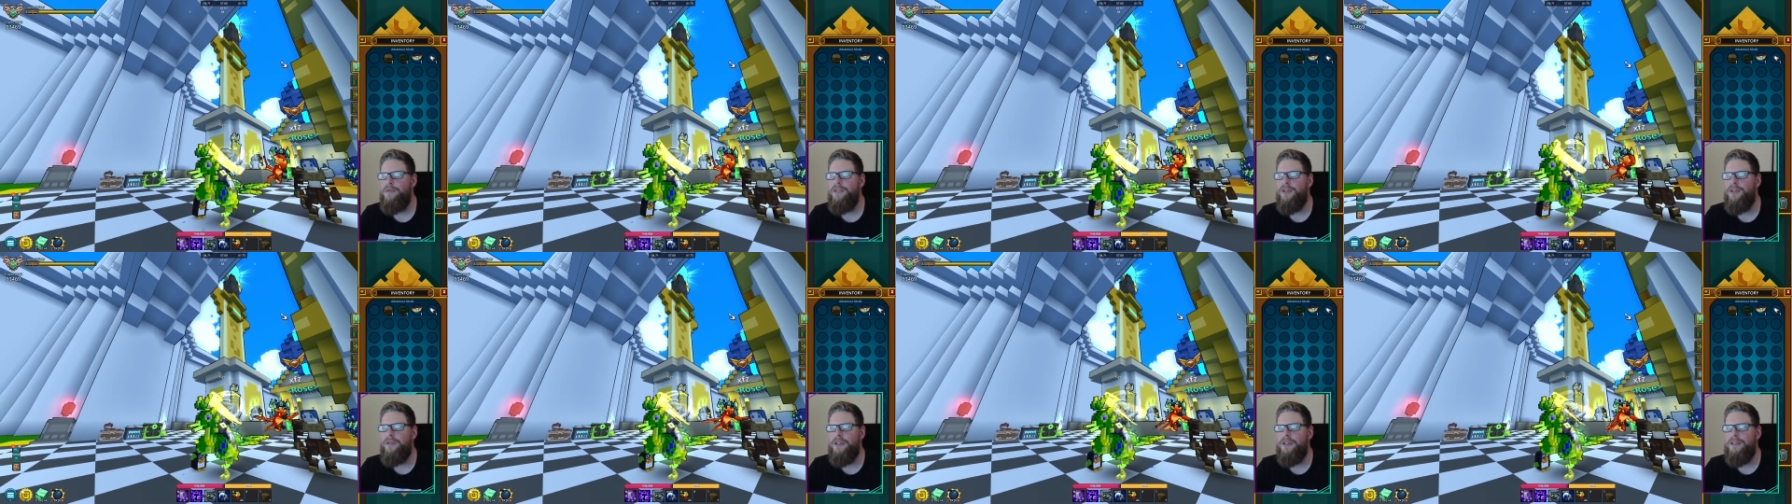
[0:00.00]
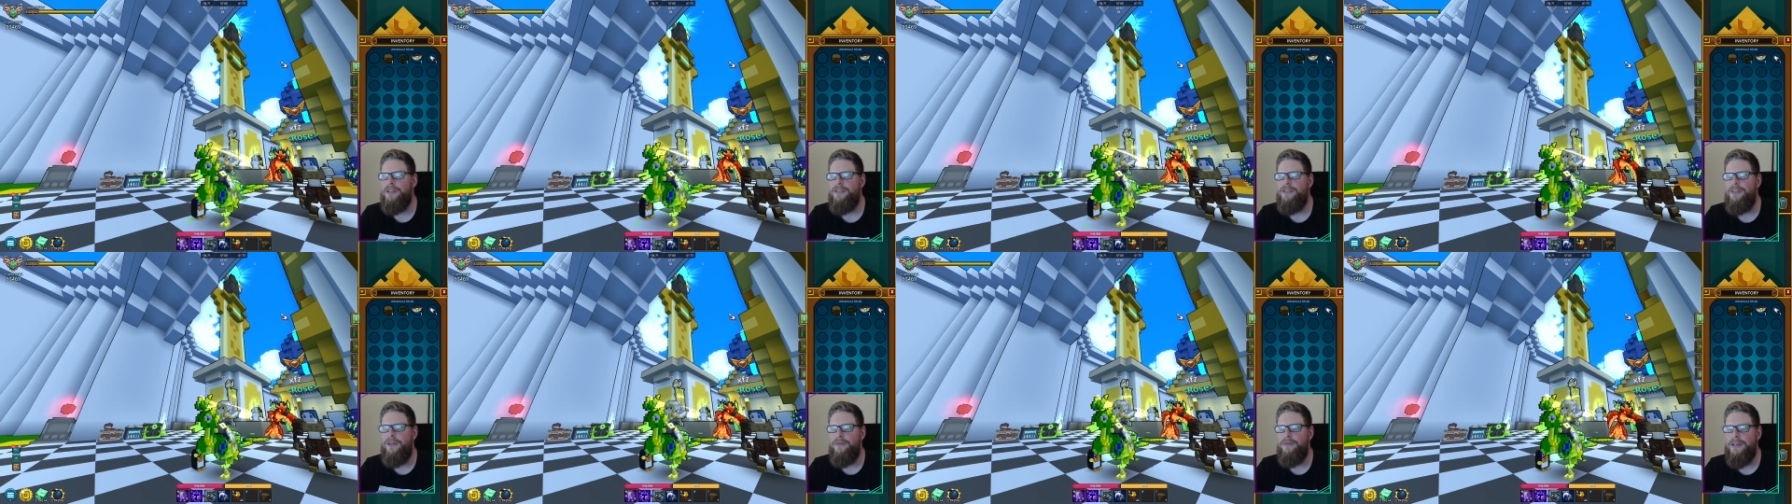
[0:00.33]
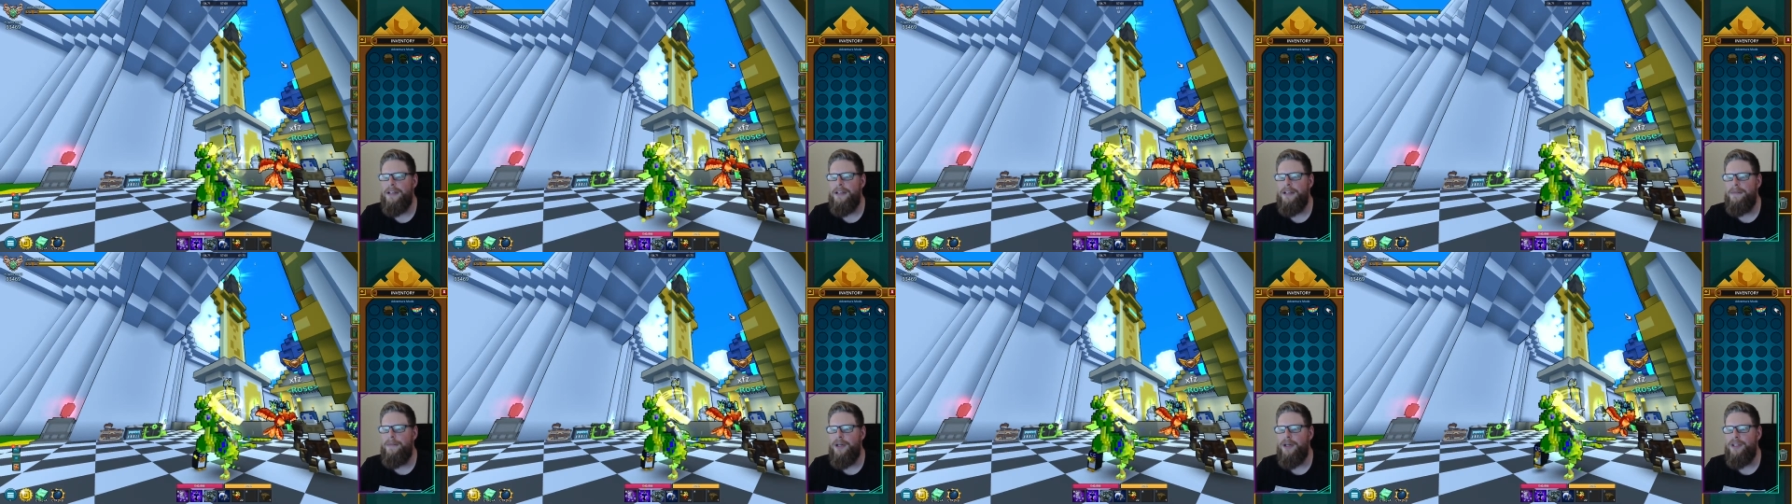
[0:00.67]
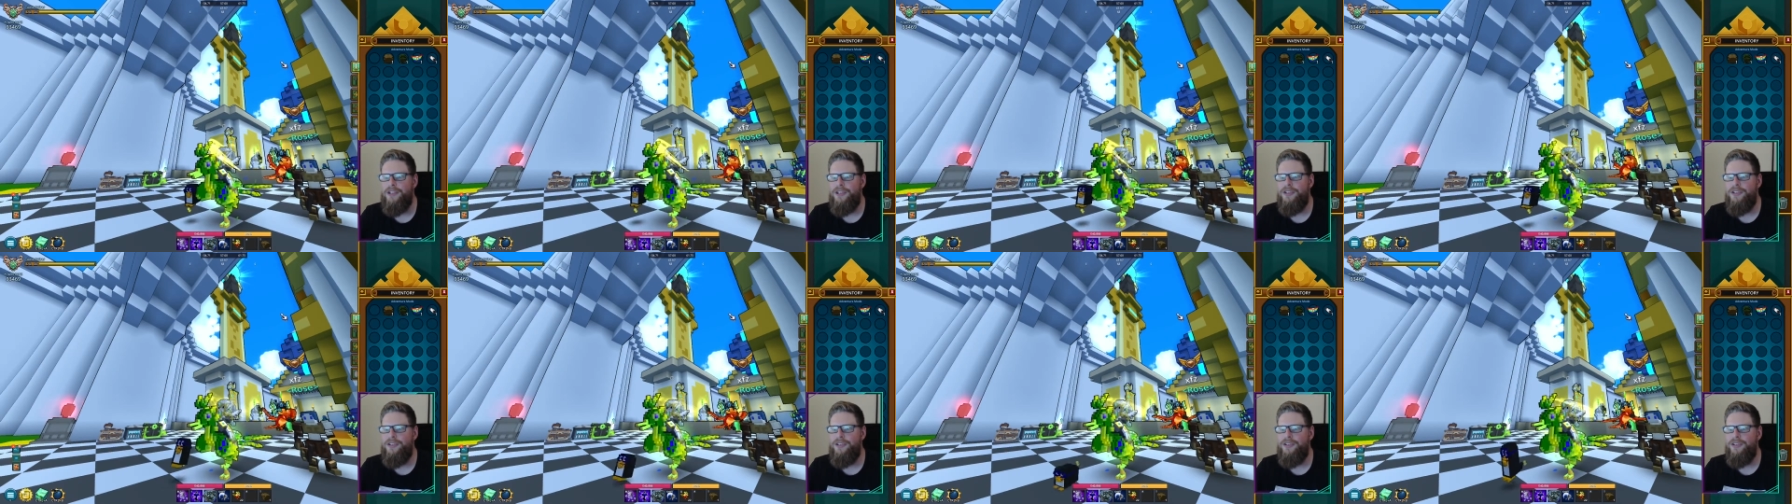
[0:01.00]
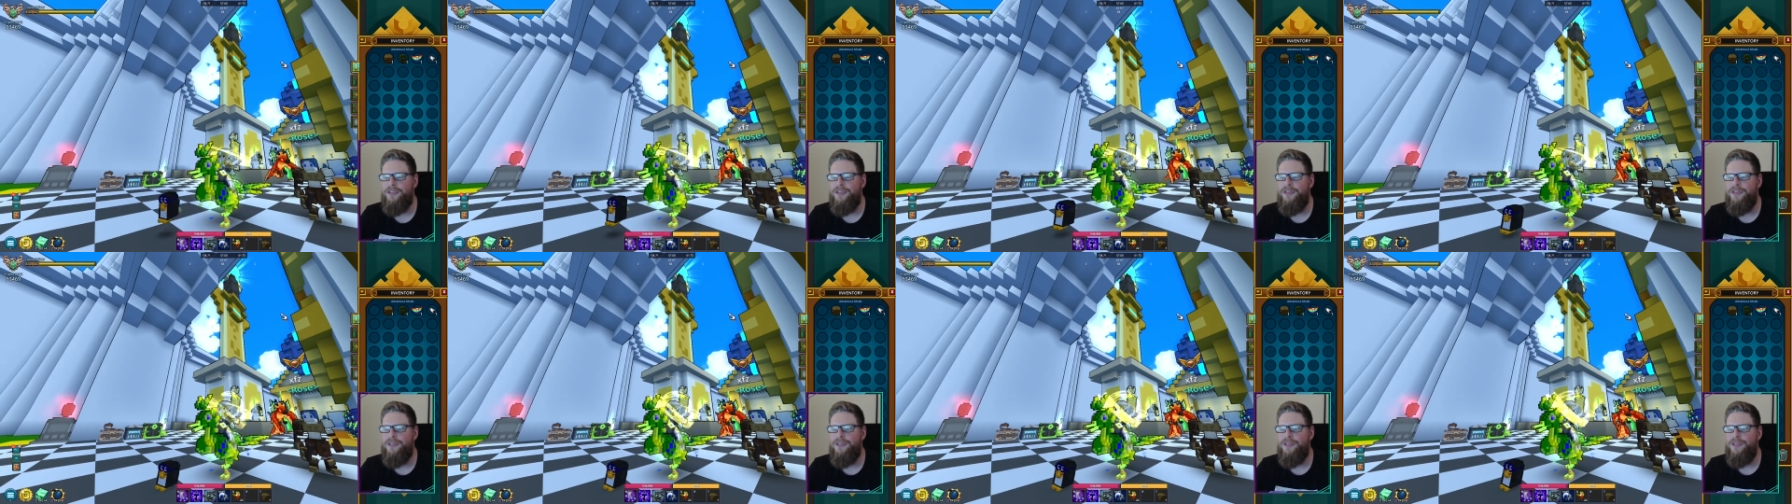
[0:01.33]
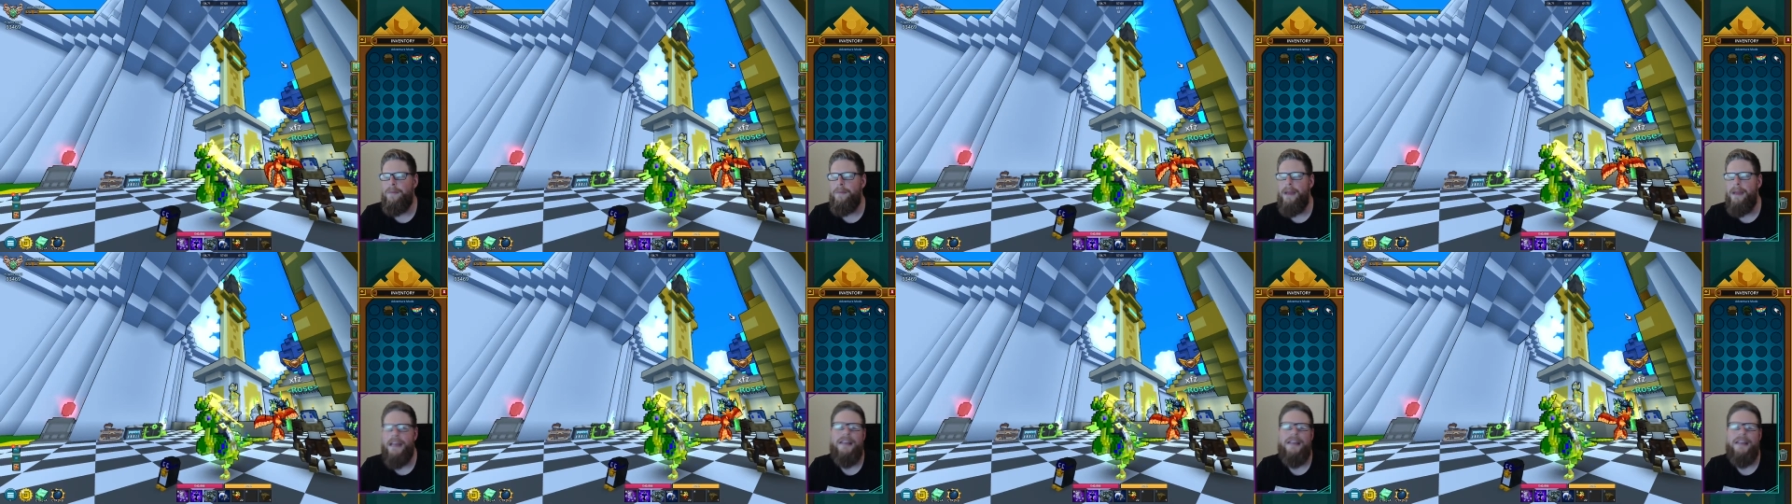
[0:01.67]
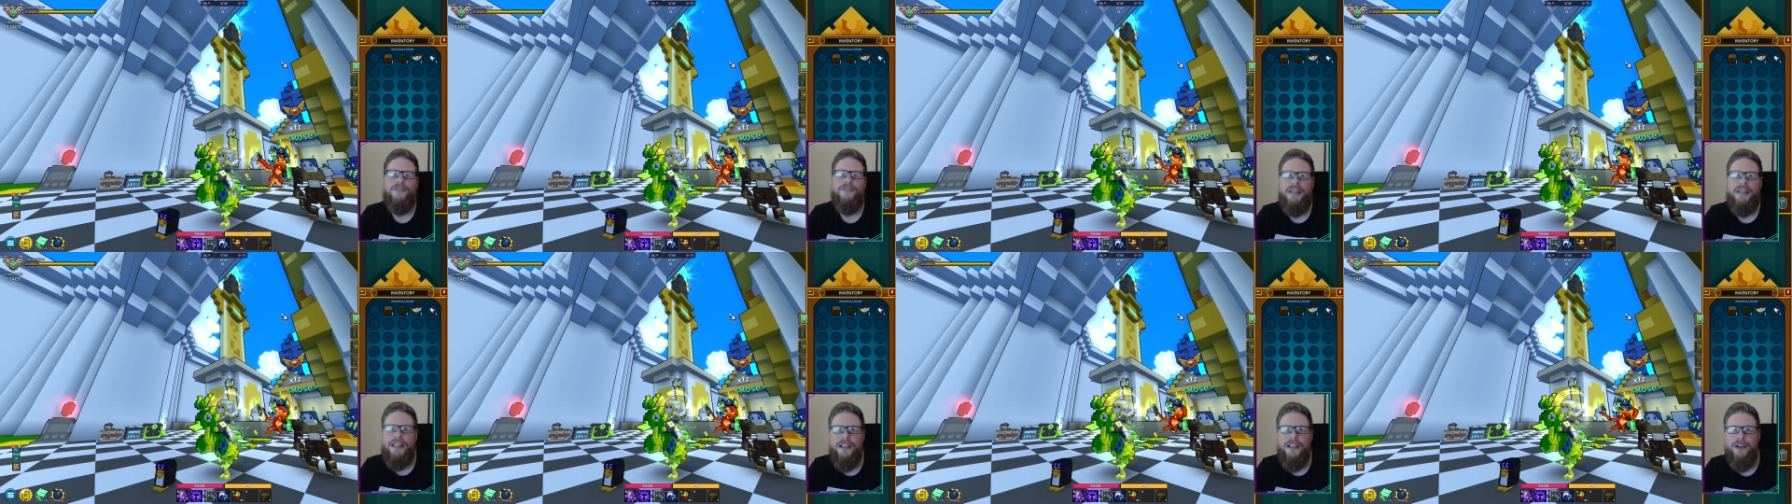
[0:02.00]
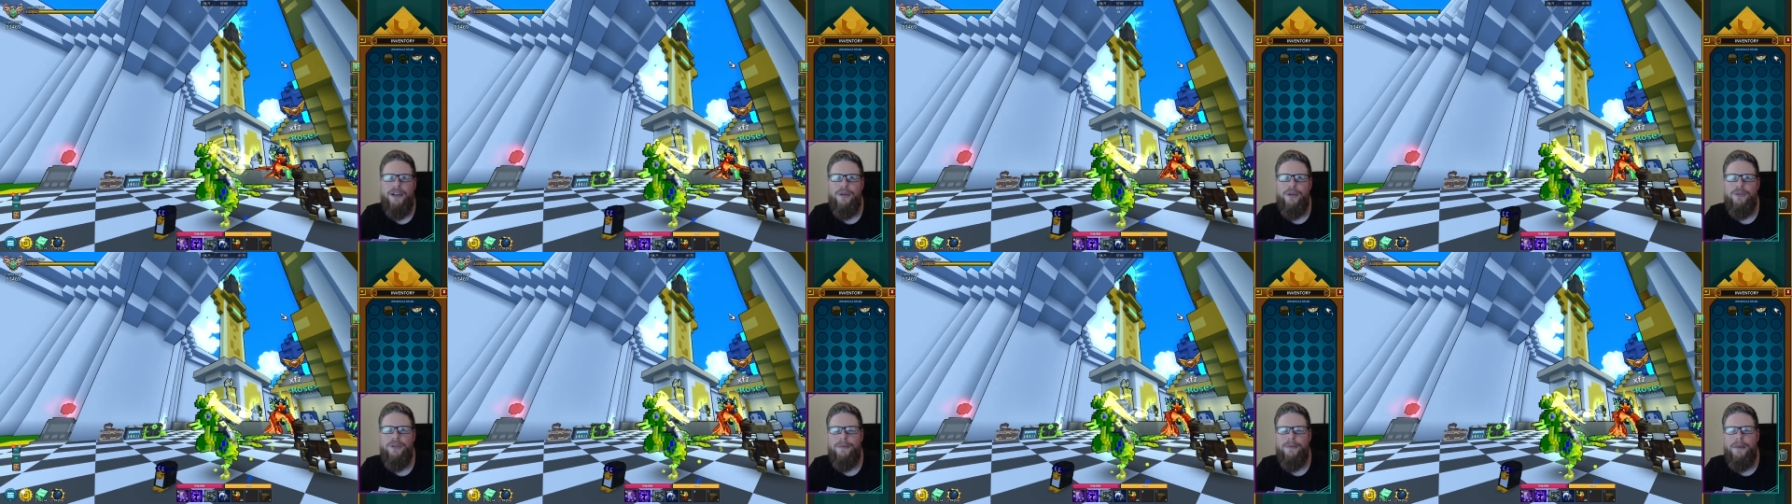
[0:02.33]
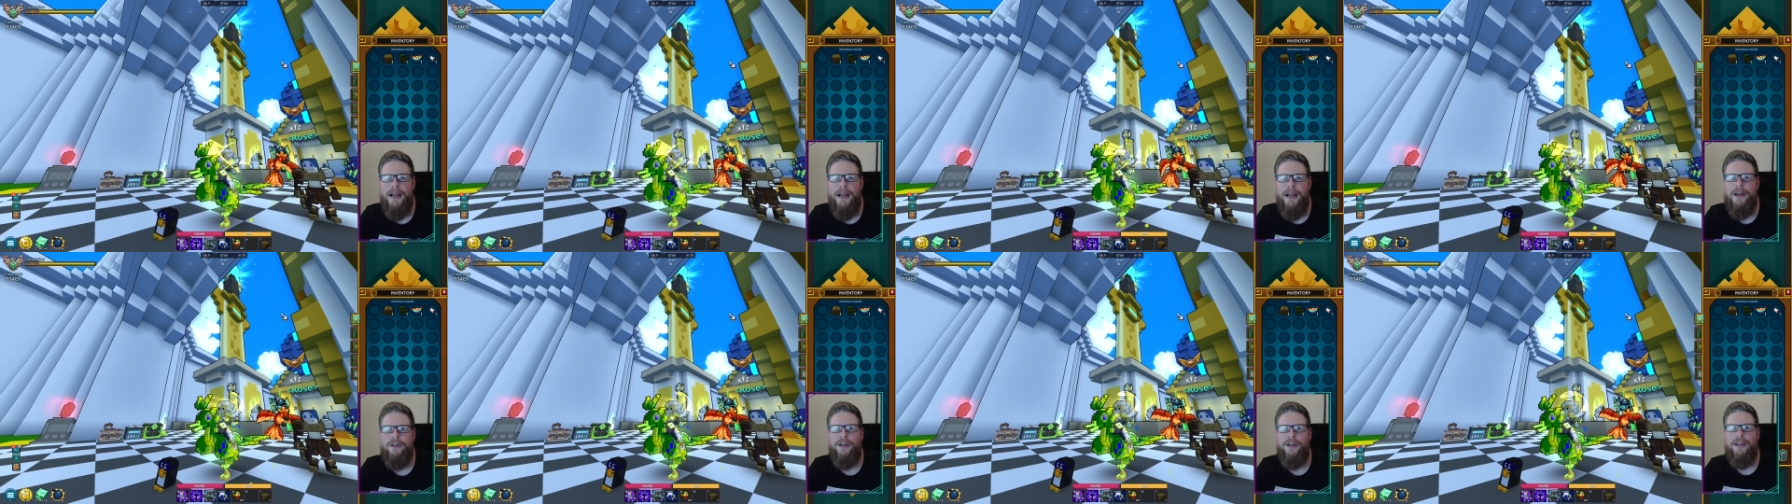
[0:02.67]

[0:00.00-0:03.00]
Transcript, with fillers: so there's not really much to make videos about